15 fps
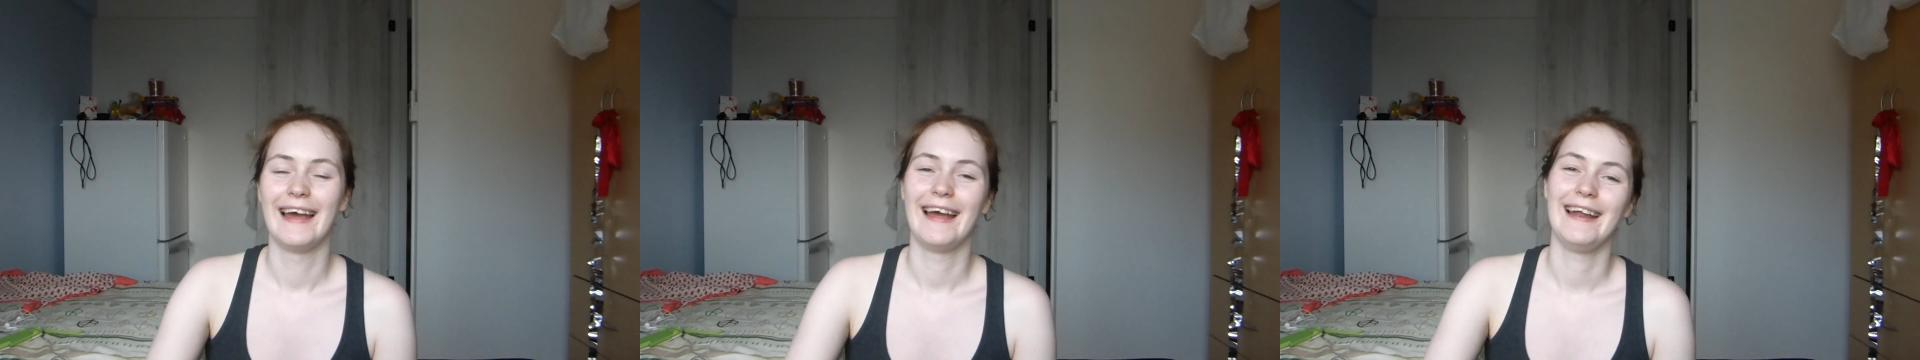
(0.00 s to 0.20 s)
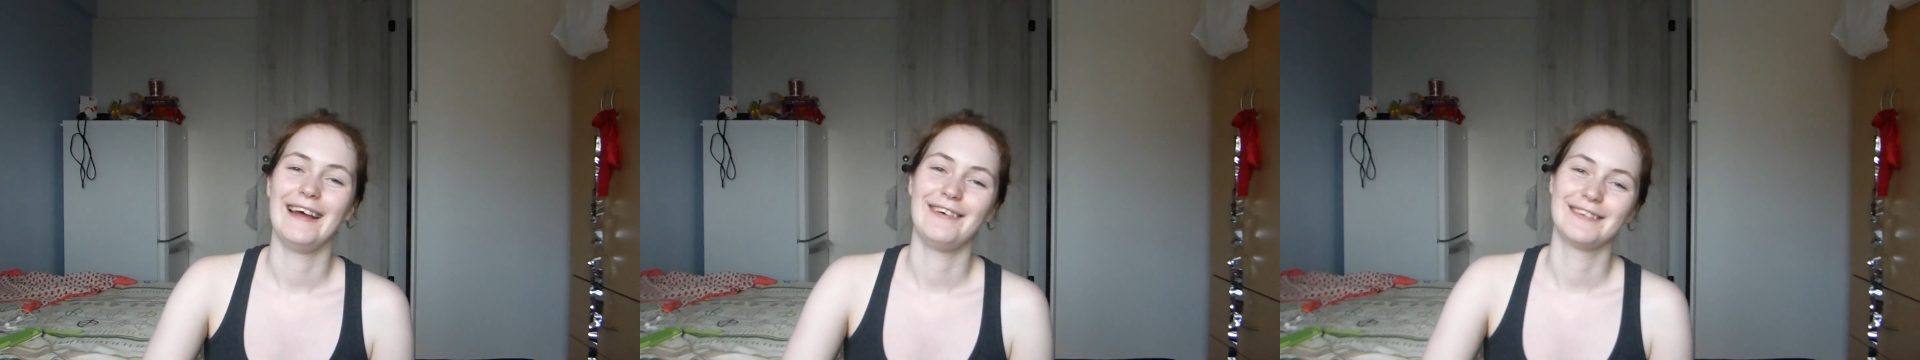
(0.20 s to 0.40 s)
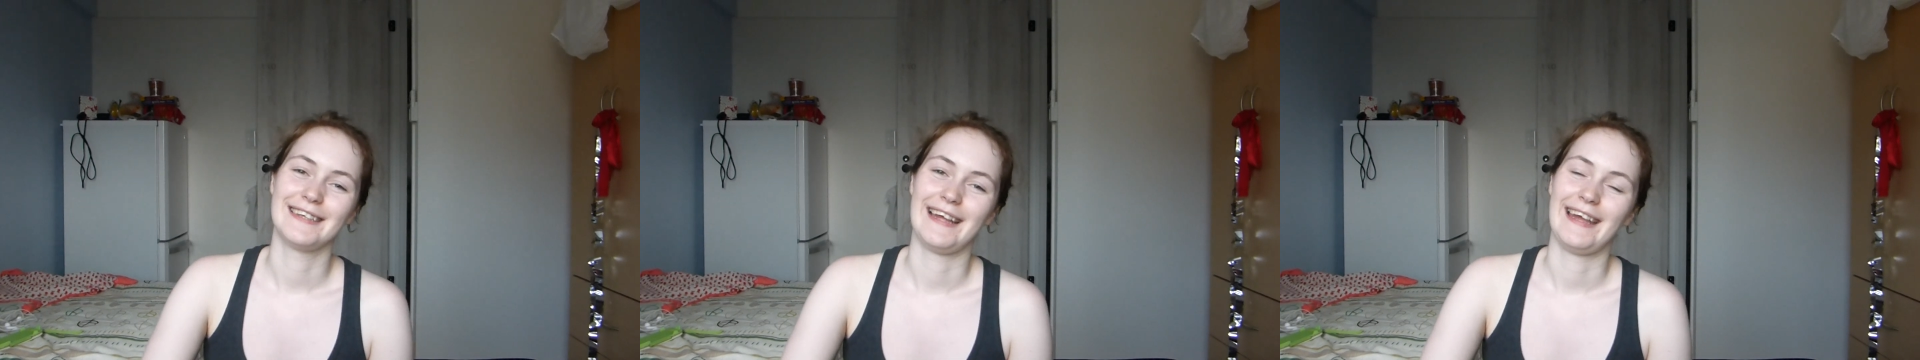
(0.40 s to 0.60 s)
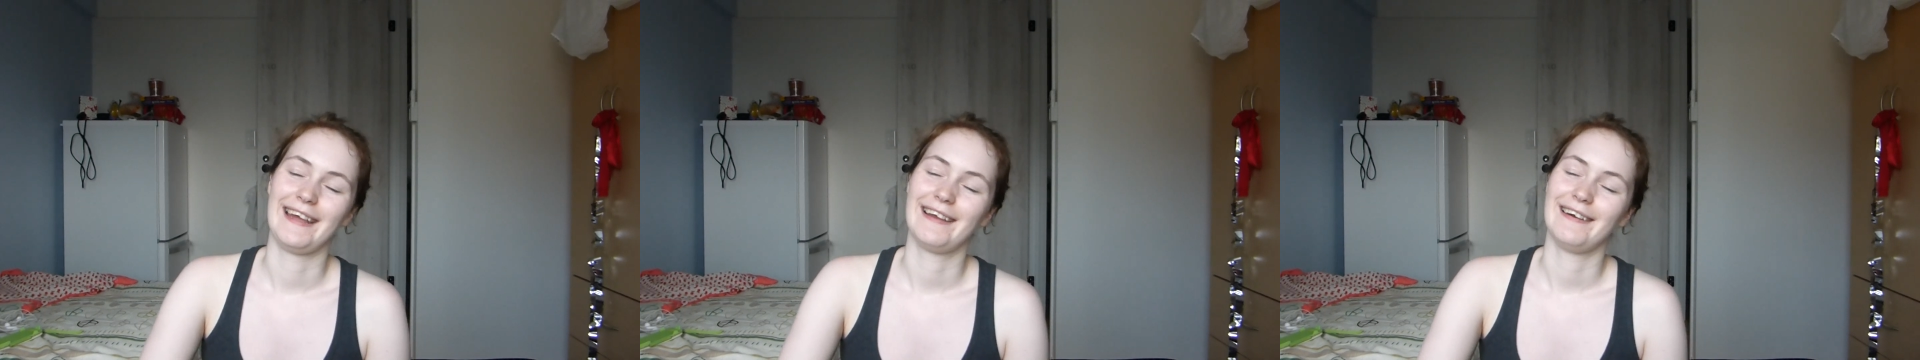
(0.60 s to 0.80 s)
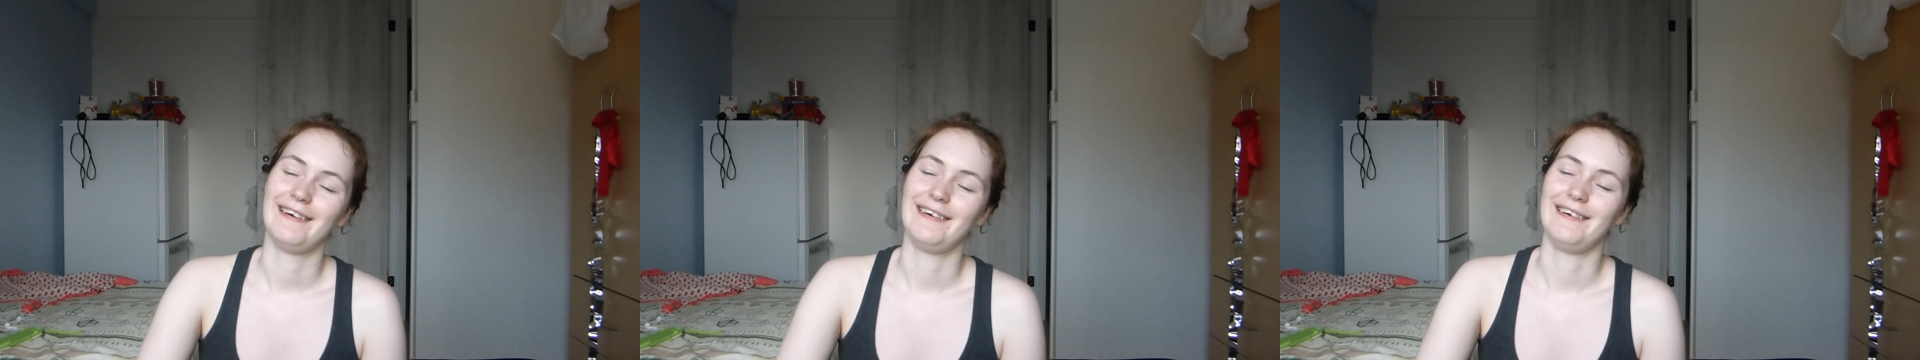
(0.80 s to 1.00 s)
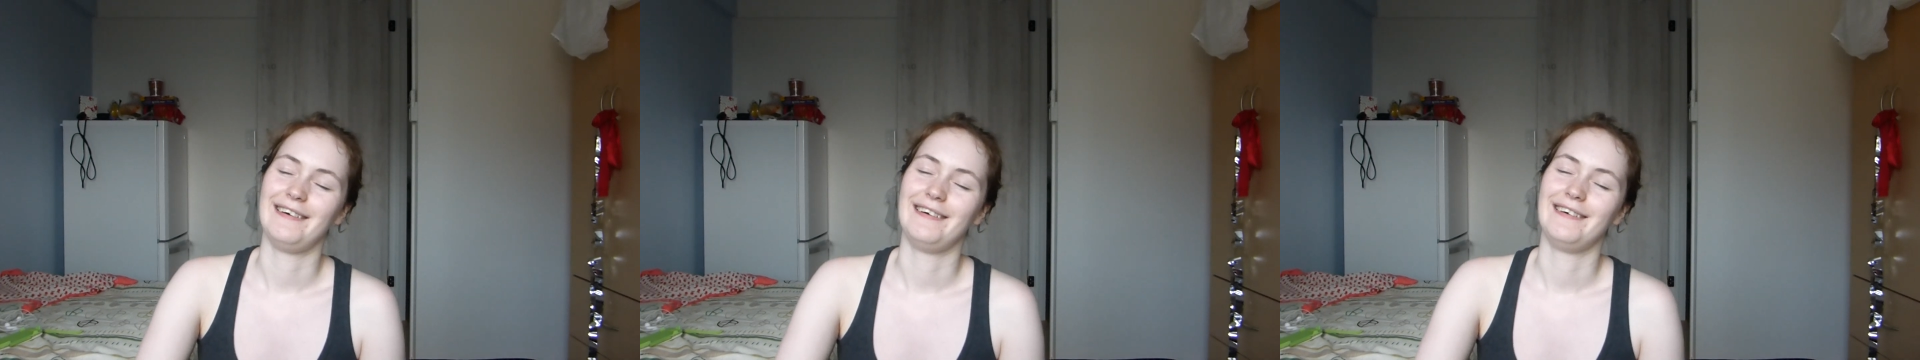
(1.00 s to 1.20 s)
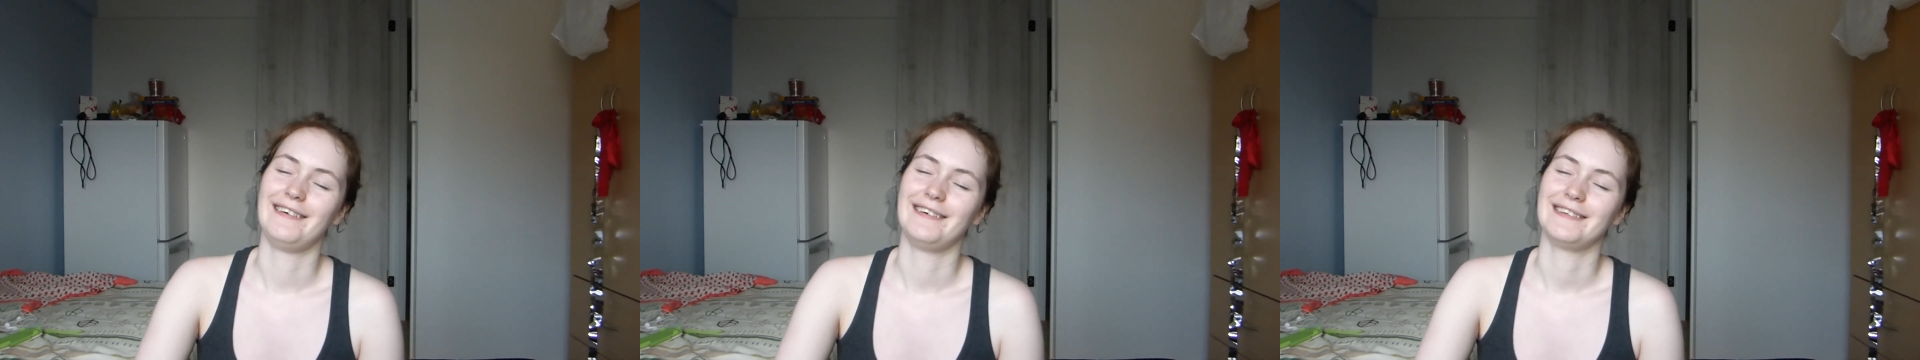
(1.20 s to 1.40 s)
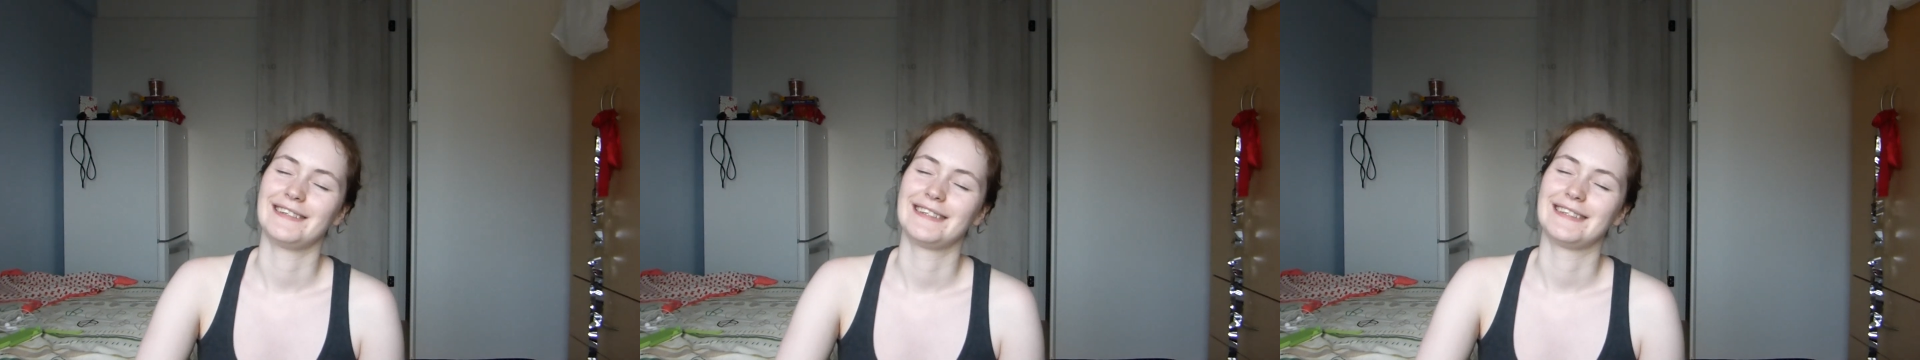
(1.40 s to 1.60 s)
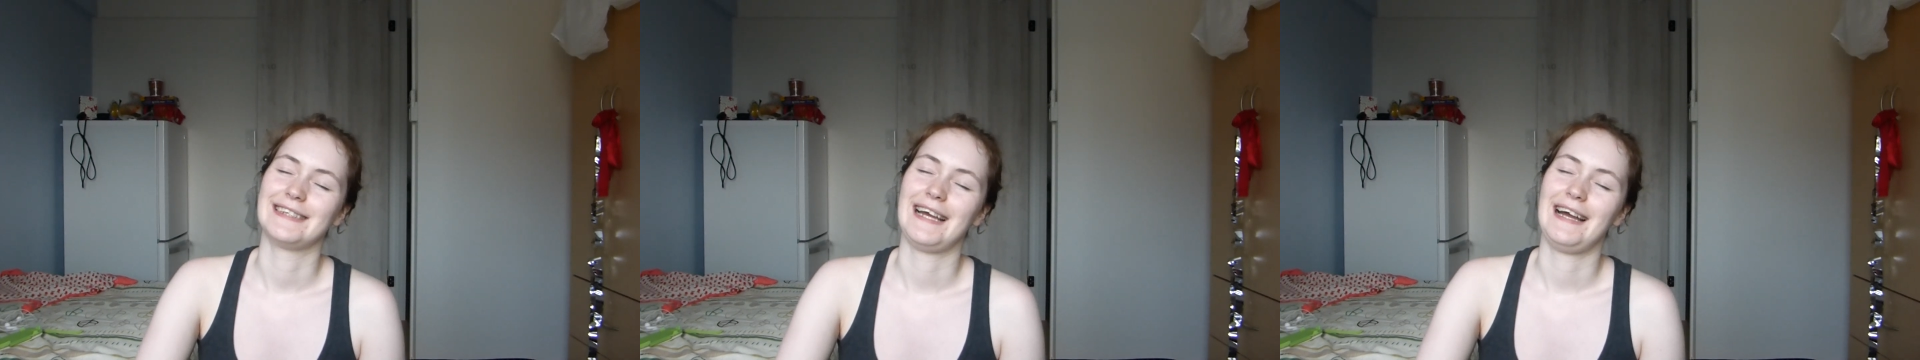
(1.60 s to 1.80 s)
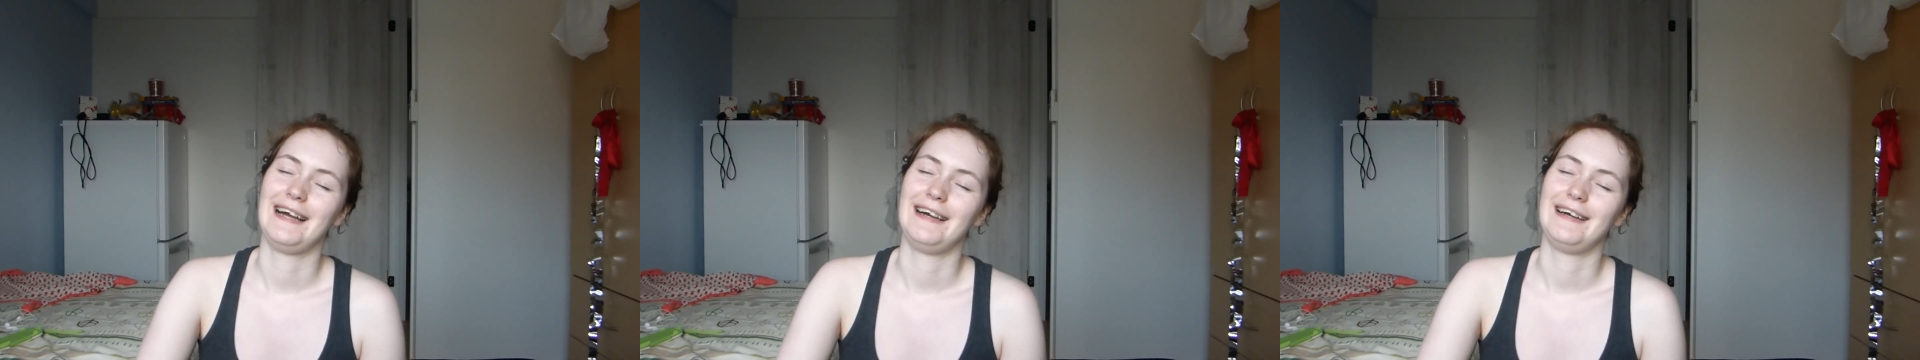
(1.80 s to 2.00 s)
and I was like, oh
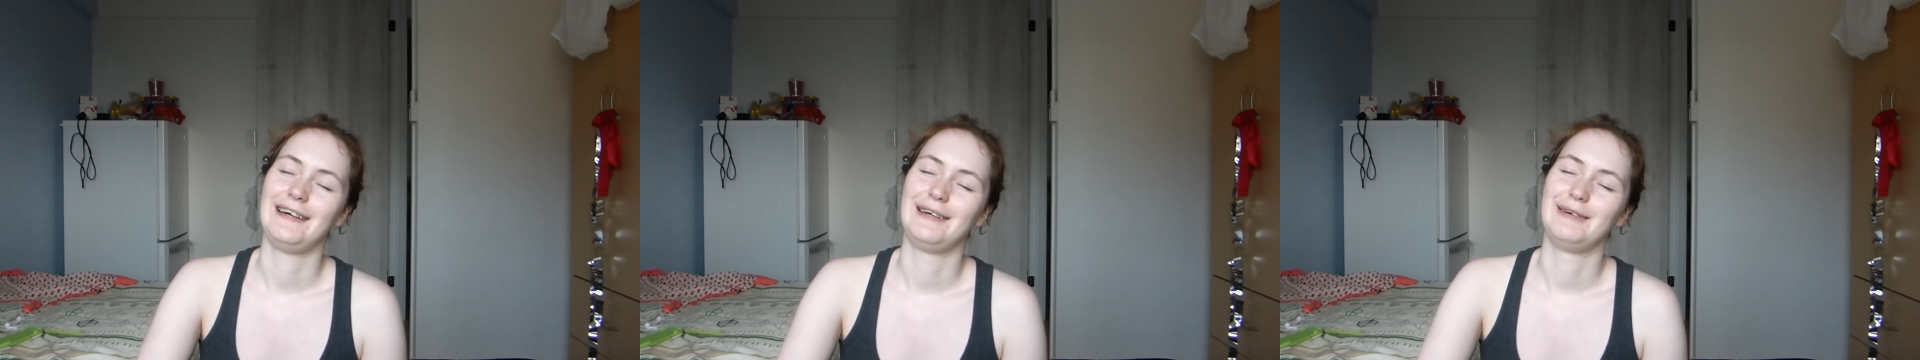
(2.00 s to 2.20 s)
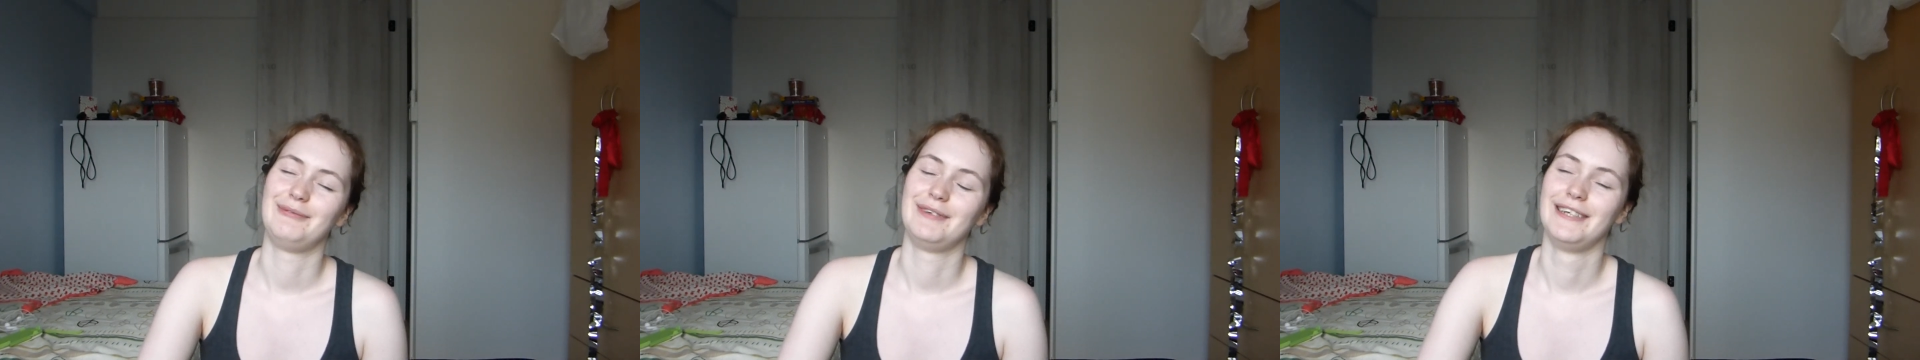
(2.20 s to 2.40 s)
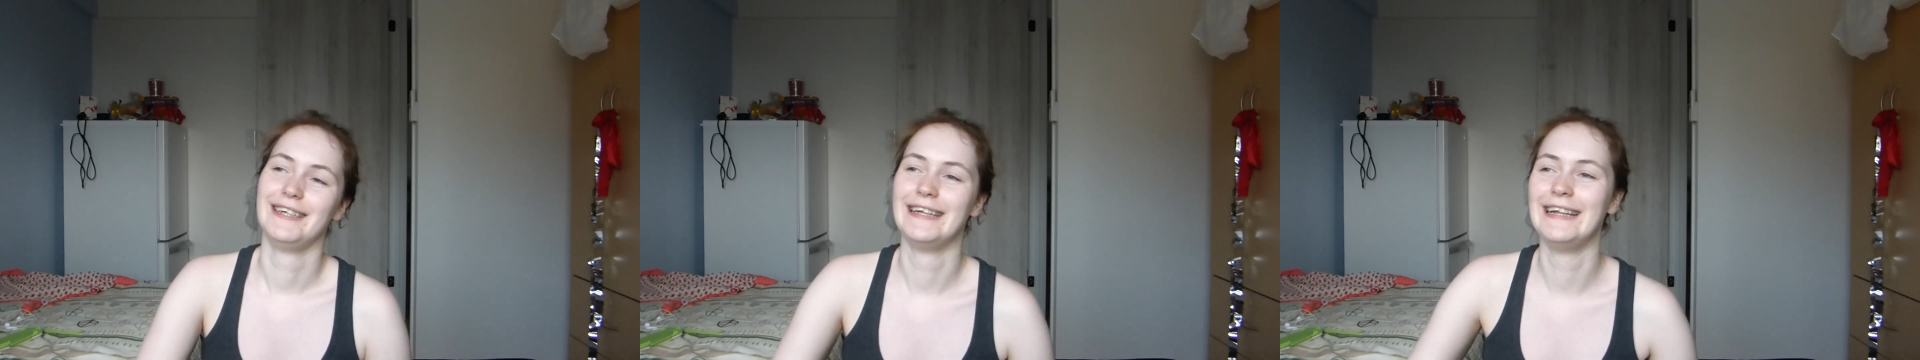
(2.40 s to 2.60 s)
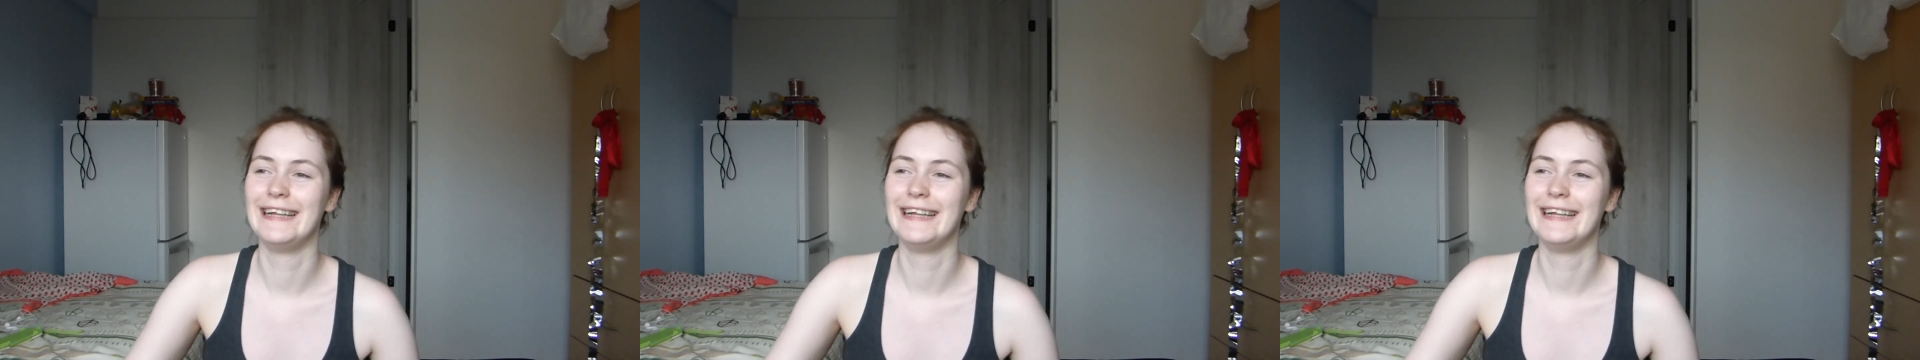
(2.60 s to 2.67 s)
Sam.